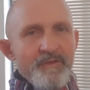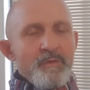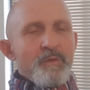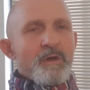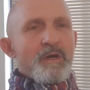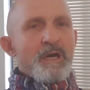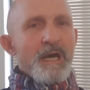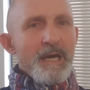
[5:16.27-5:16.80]
He
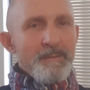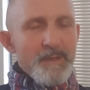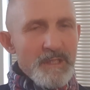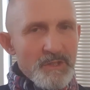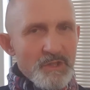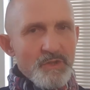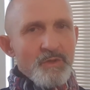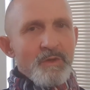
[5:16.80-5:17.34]
will come
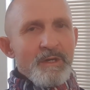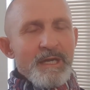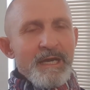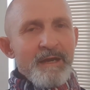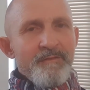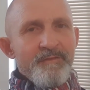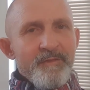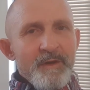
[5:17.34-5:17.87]
into your
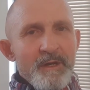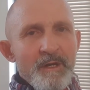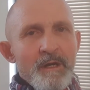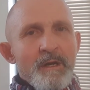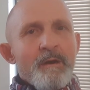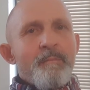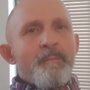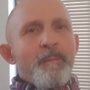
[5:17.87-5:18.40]
life
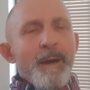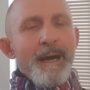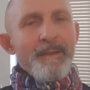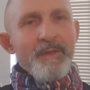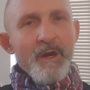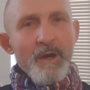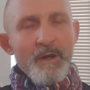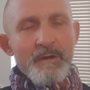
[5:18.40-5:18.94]
by
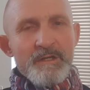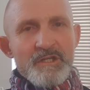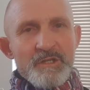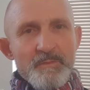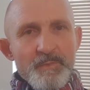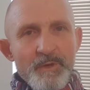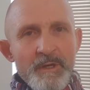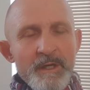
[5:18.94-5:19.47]
the Holy
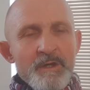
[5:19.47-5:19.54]
Spirit